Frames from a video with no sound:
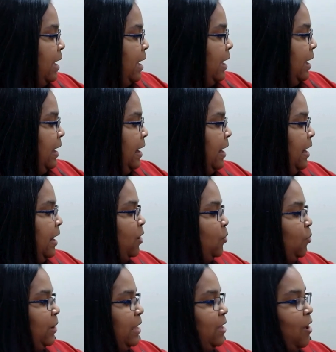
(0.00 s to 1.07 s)
"Here
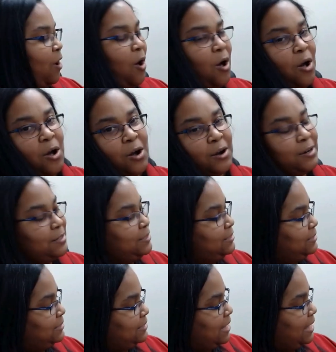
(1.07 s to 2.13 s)
we are,"
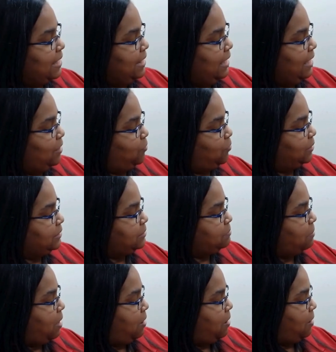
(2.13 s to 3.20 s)
said Henry's
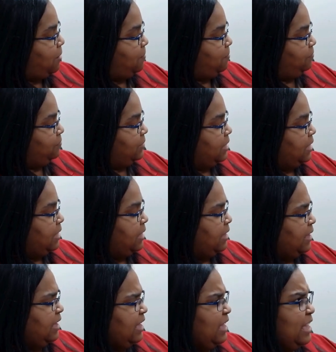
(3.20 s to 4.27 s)
mom.
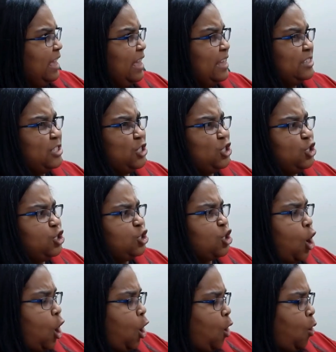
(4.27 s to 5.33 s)
"It's
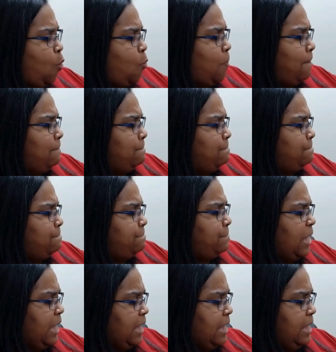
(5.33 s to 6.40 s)
so
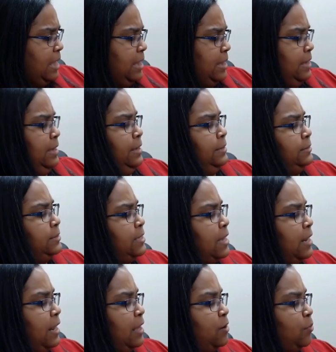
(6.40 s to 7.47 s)
big,"
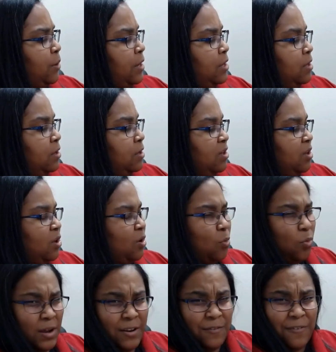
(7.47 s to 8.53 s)
said Henry.
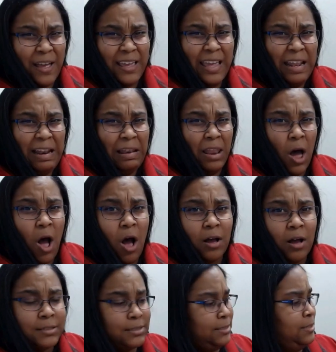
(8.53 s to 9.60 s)
"What if I get
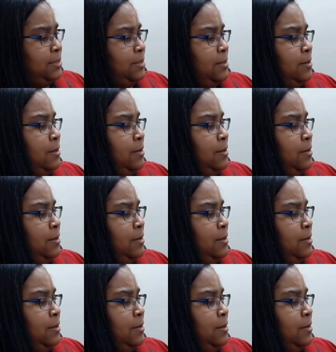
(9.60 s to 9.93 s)
lost?"